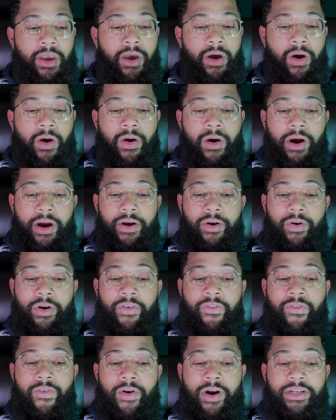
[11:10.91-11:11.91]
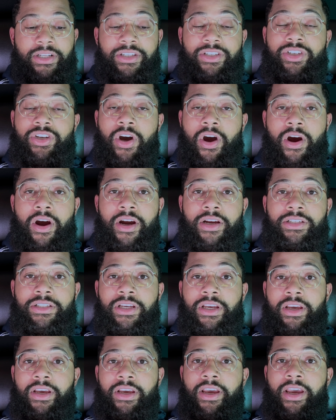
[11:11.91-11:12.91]
or in order for it to charge,
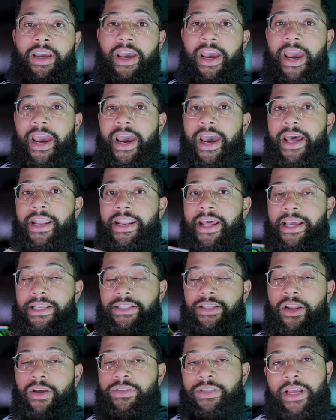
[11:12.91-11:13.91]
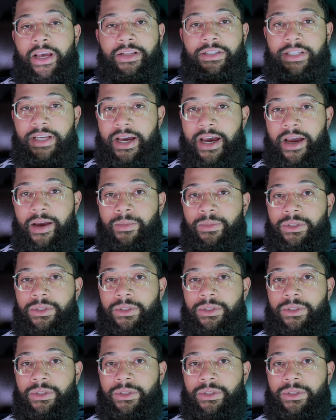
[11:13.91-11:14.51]
and that slows down time.